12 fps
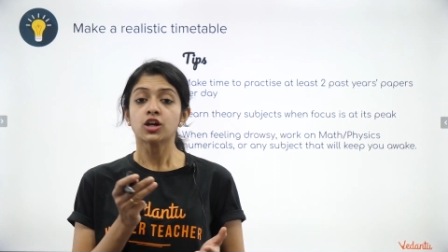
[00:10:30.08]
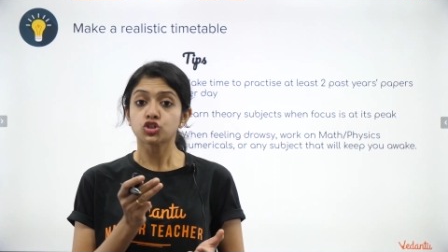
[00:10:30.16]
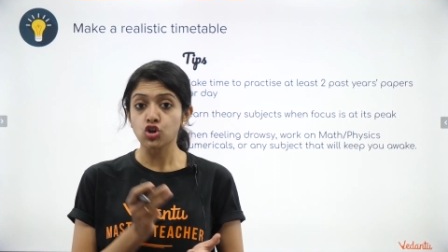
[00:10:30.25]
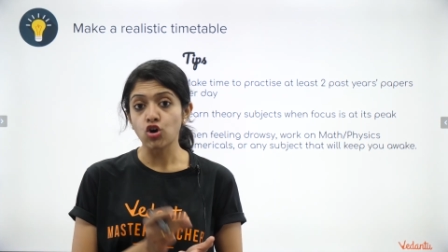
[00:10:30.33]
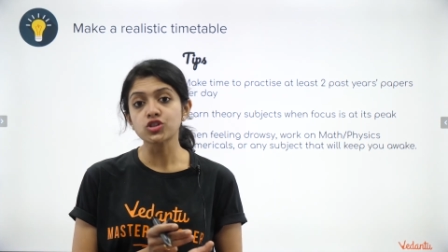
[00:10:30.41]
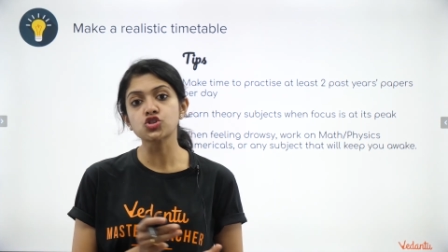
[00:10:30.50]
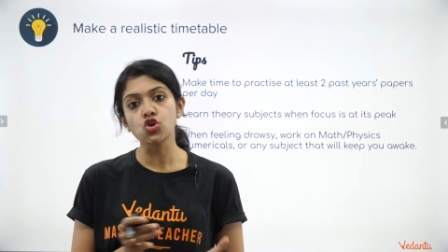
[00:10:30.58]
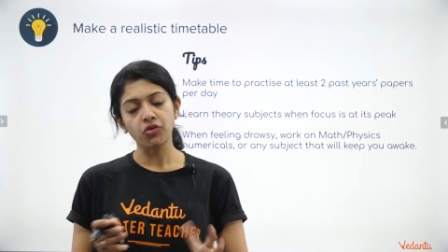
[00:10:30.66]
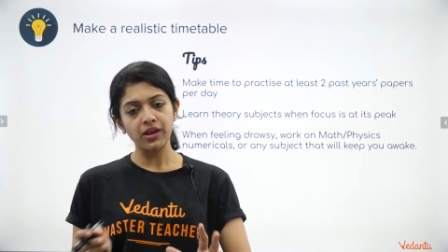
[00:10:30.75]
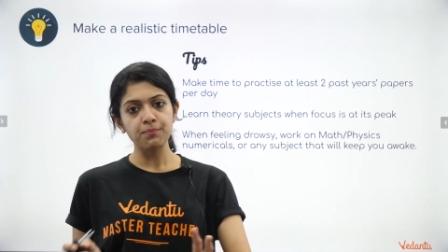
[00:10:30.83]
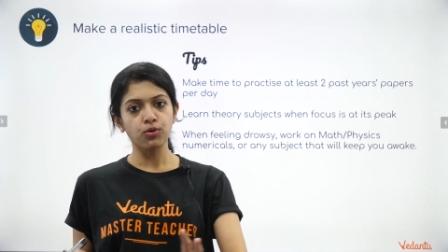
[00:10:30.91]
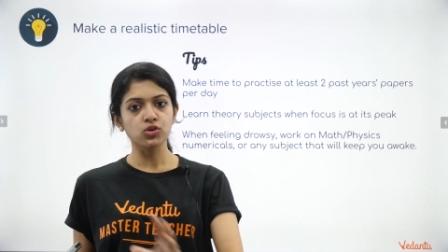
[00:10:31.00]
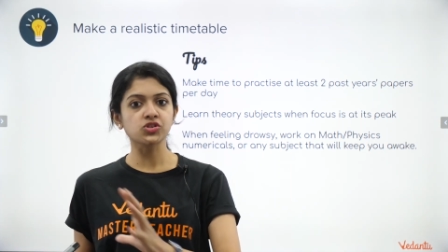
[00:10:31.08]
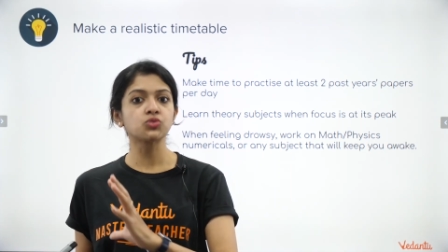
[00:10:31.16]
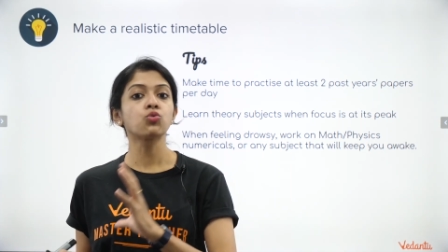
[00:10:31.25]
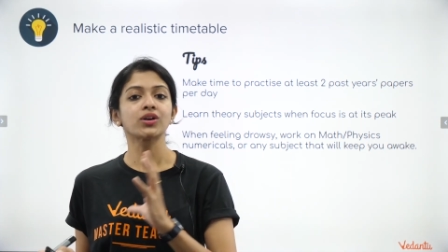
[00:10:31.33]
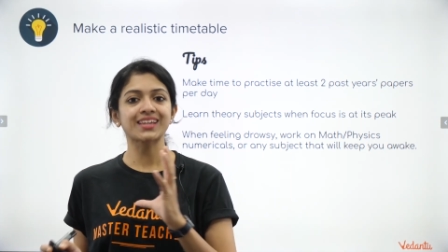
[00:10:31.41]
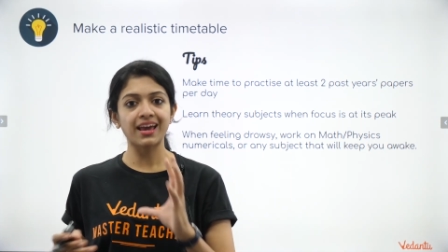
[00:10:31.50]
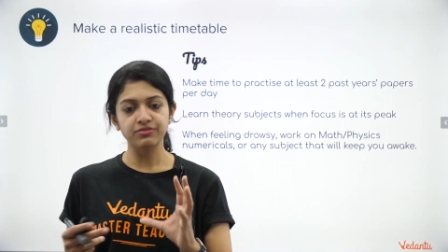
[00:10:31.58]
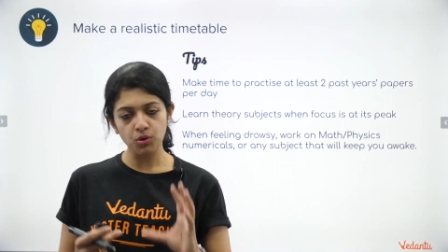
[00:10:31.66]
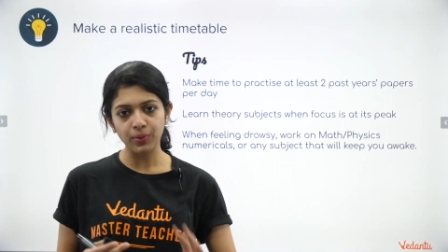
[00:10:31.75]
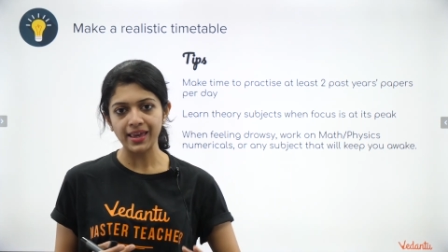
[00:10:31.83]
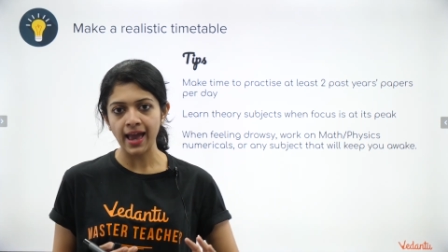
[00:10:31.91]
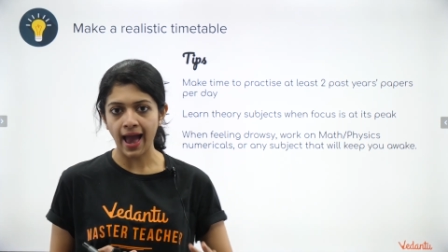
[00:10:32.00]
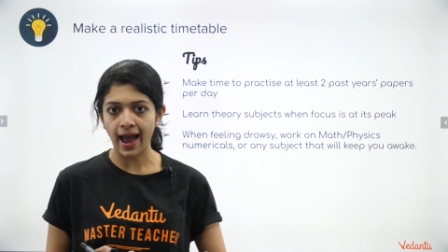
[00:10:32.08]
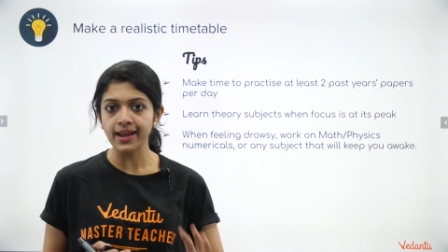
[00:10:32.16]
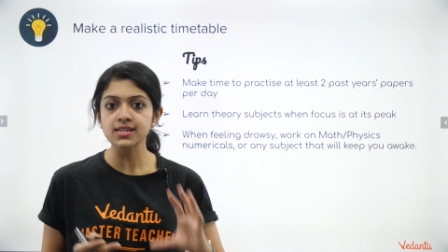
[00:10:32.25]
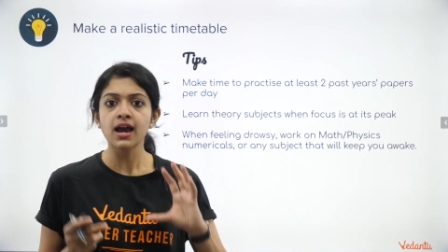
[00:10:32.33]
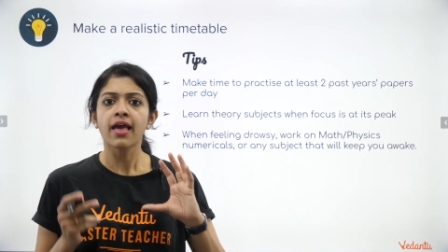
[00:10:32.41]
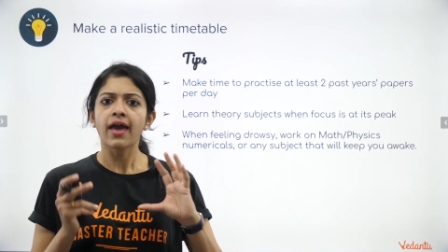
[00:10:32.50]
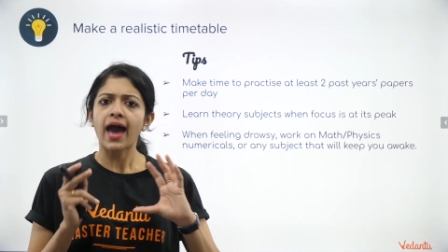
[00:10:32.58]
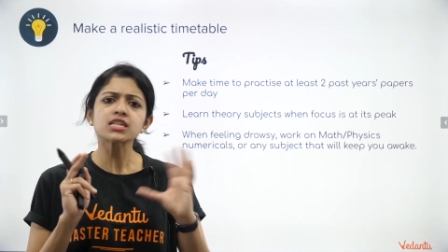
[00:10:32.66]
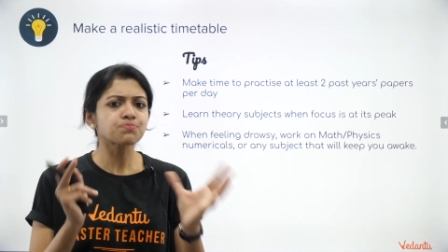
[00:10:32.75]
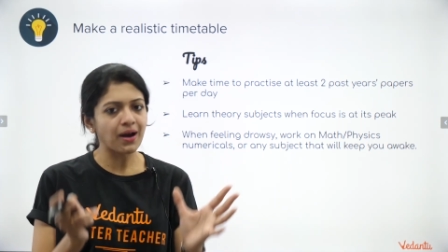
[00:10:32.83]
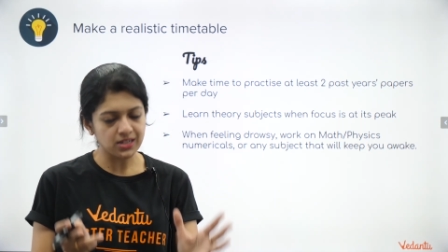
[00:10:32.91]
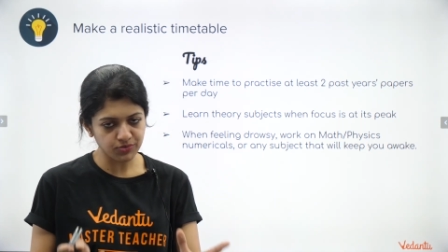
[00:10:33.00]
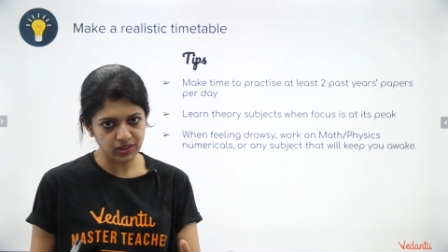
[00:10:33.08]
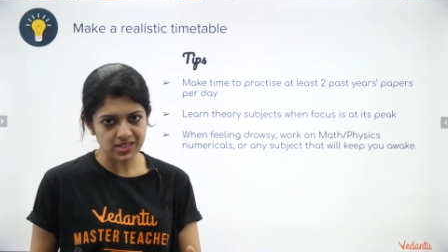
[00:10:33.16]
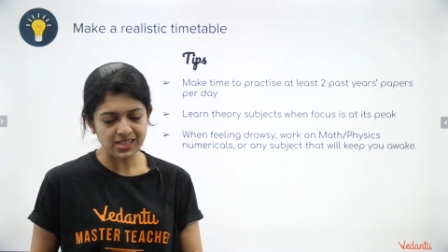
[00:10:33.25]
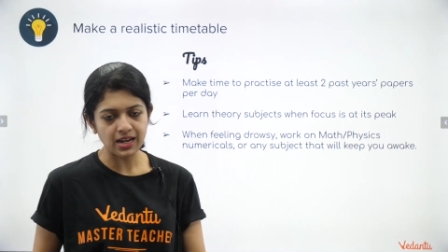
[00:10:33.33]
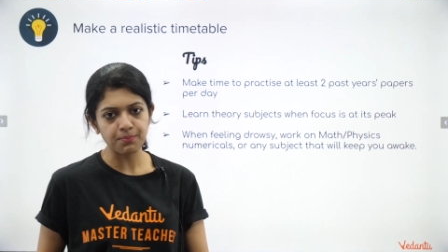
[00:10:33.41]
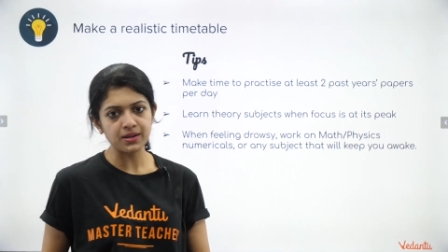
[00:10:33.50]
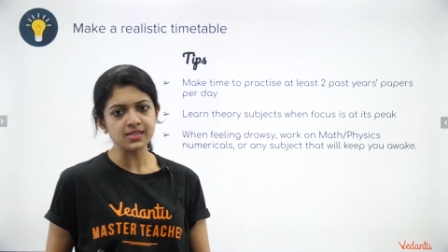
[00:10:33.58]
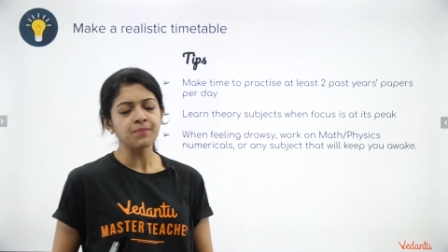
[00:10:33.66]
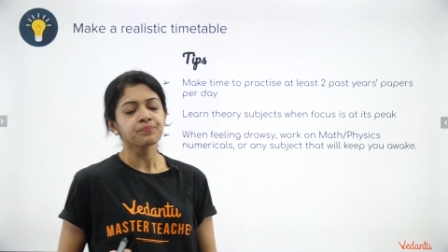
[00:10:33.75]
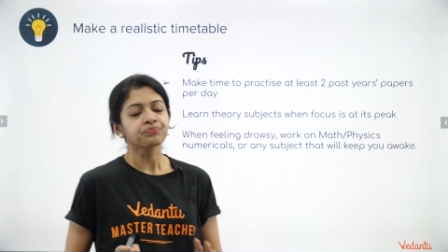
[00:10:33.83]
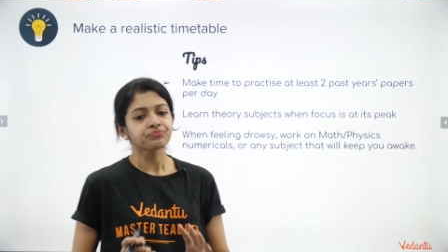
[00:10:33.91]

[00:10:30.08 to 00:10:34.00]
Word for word: short story books and whatever we had as part of the syllabus.